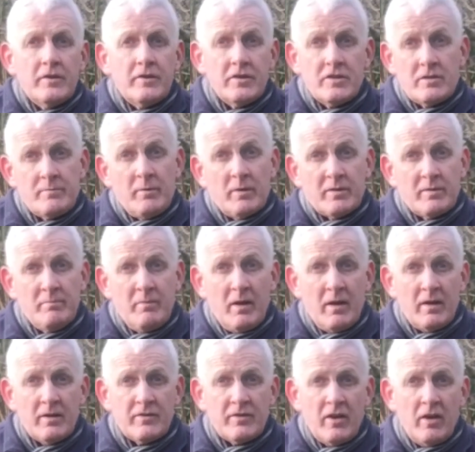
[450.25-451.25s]
such as my
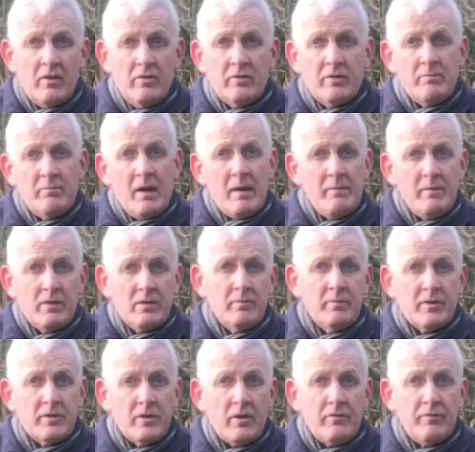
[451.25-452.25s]
tomatoes and maybe some
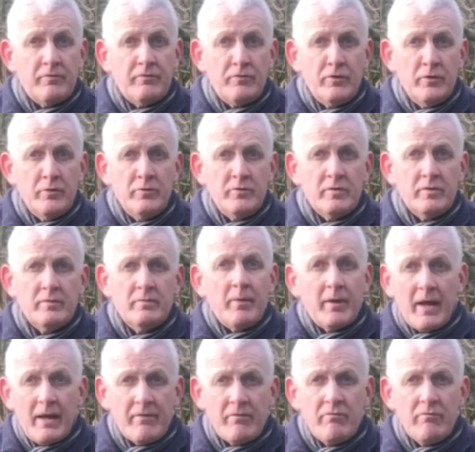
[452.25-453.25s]
soft fruit, but
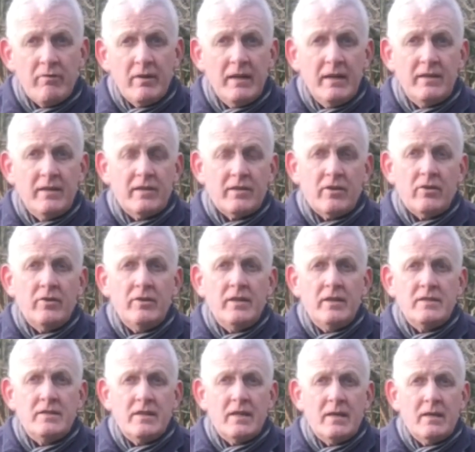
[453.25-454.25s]
I haven't really
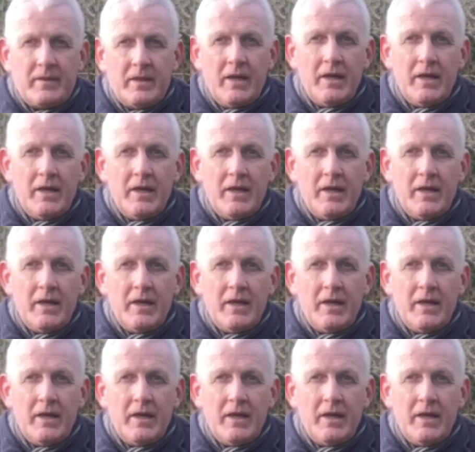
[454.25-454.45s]
decided yet.